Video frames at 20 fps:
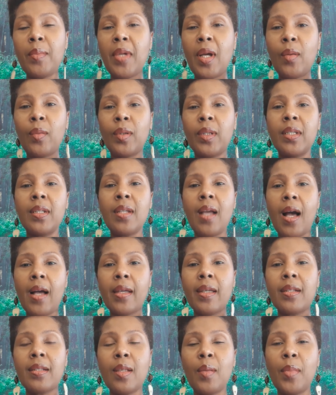not really
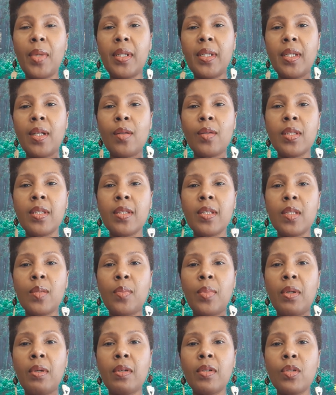knocking somebody else's
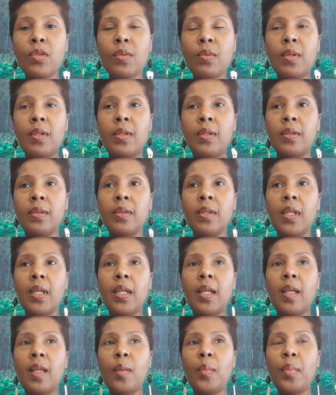spiritual
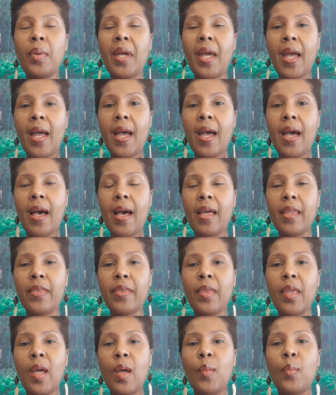path.
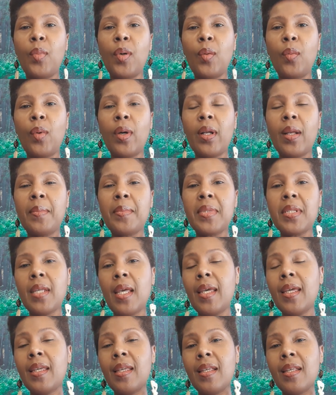But what I'm
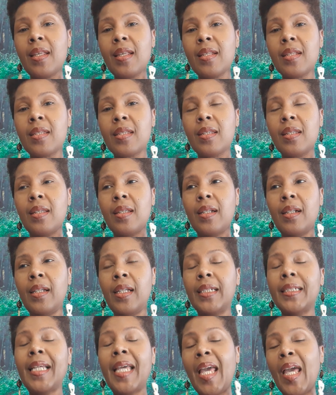saying is,
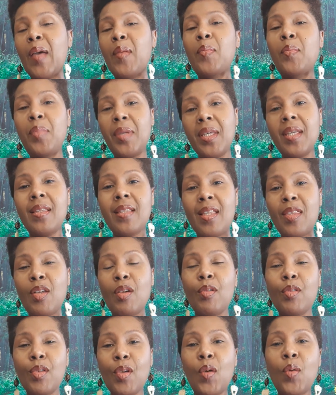it can't be that
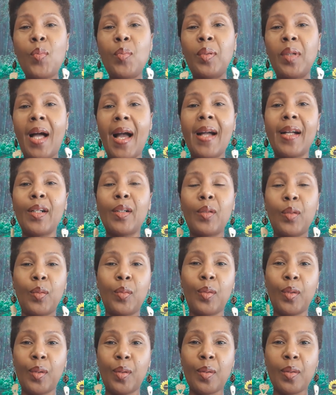there are no black
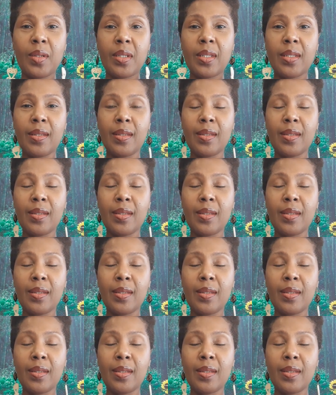gurus,